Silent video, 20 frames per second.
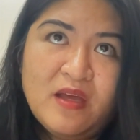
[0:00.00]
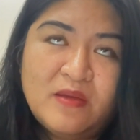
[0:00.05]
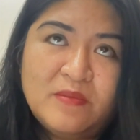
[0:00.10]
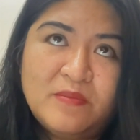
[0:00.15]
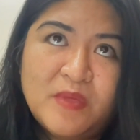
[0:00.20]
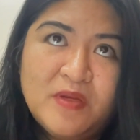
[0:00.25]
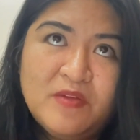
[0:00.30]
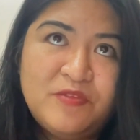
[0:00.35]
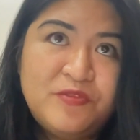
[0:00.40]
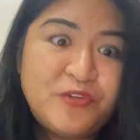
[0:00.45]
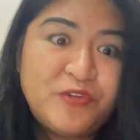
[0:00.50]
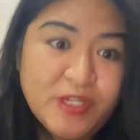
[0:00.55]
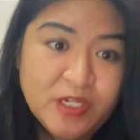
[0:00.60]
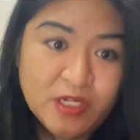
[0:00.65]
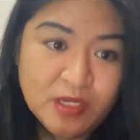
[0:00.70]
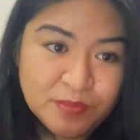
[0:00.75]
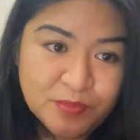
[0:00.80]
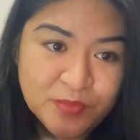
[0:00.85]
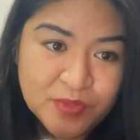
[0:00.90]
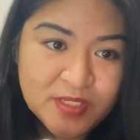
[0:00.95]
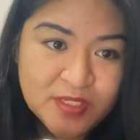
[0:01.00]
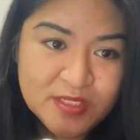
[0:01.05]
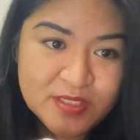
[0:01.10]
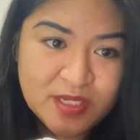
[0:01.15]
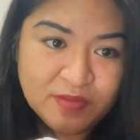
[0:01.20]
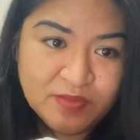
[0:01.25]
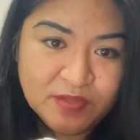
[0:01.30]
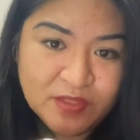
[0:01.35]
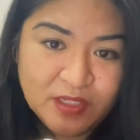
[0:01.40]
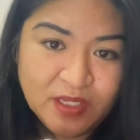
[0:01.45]
freedom,
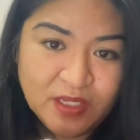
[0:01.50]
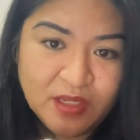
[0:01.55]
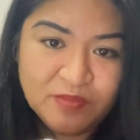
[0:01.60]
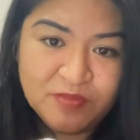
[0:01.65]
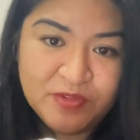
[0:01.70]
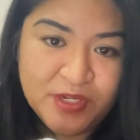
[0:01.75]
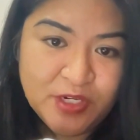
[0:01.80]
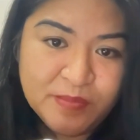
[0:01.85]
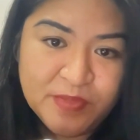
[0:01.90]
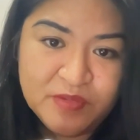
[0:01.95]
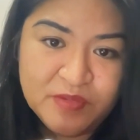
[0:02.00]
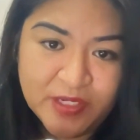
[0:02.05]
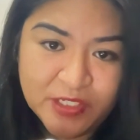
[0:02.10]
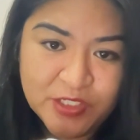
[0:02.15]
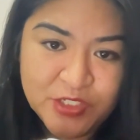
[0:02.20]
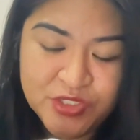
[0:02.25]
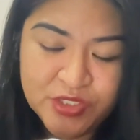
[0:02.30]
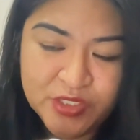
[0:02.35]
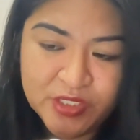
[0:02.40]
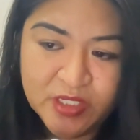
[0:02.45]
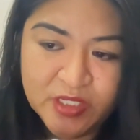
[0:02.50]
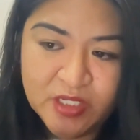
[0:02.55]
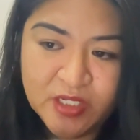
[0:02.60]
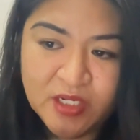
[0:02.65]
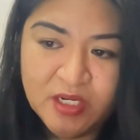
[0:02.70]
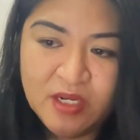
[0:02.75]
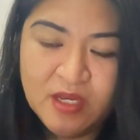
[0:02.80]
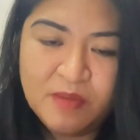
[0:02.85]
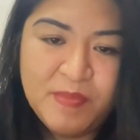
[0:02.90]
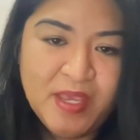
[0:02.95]
definitely freedom, adventure,
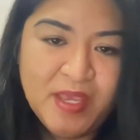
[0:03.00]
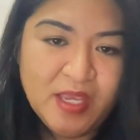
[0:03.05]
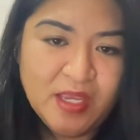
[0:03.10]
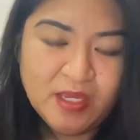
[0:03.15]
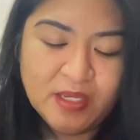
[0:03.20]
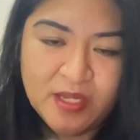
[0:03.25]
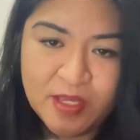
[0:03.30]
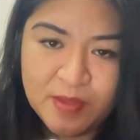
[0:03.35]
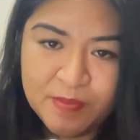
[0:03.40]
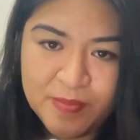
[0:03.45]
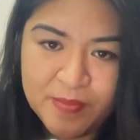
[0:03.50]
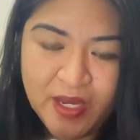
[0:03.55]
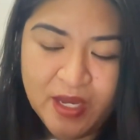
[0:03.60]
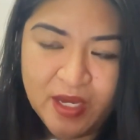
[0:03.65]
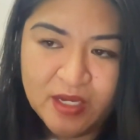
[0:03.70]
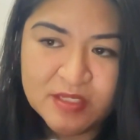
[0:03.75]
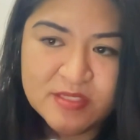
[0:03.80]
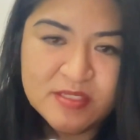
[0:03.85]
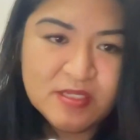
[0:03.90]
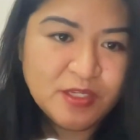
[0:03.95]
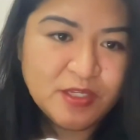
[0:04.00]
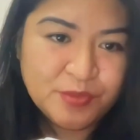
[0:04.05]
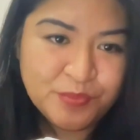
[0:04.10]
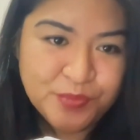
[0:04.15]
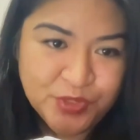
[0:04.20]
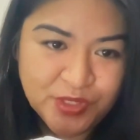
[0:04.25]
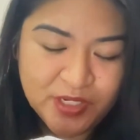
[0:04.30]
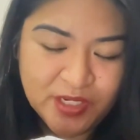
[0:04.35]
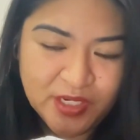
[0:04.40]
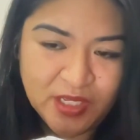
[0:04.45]
making an impact,
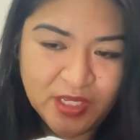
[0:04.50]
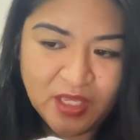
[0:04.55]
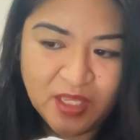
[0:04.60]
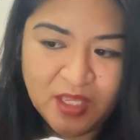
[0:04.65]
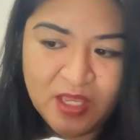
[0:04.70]
community.